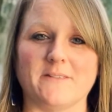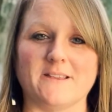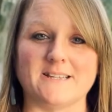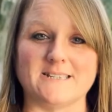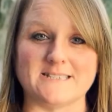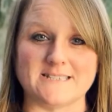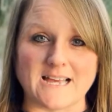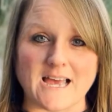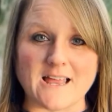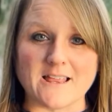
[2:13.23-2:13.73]
the
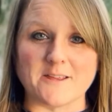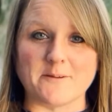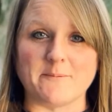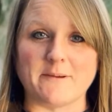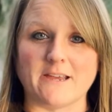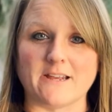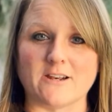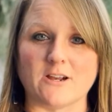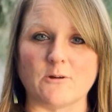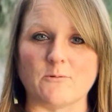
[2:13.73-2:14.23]

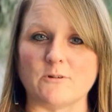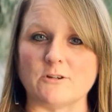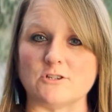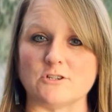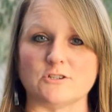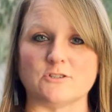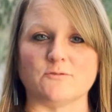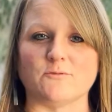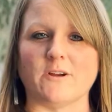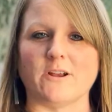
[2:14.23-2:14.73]
salamander would
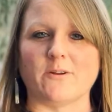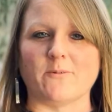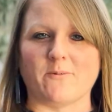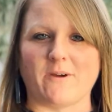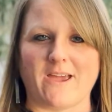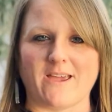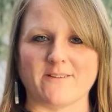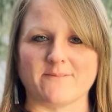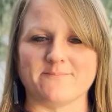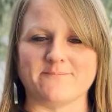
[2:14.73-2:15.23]
just run
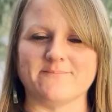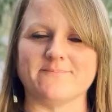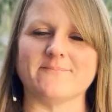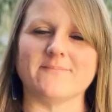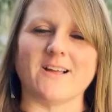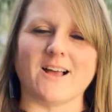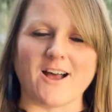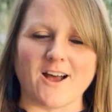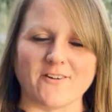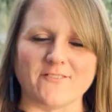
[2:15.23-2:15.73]
away,
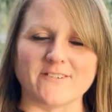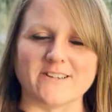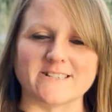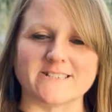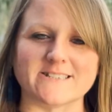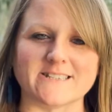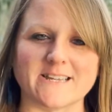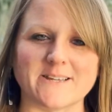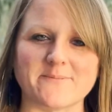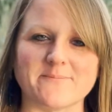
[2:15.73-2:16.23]

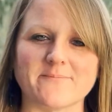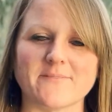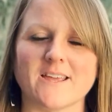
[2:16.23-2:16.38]
obviously.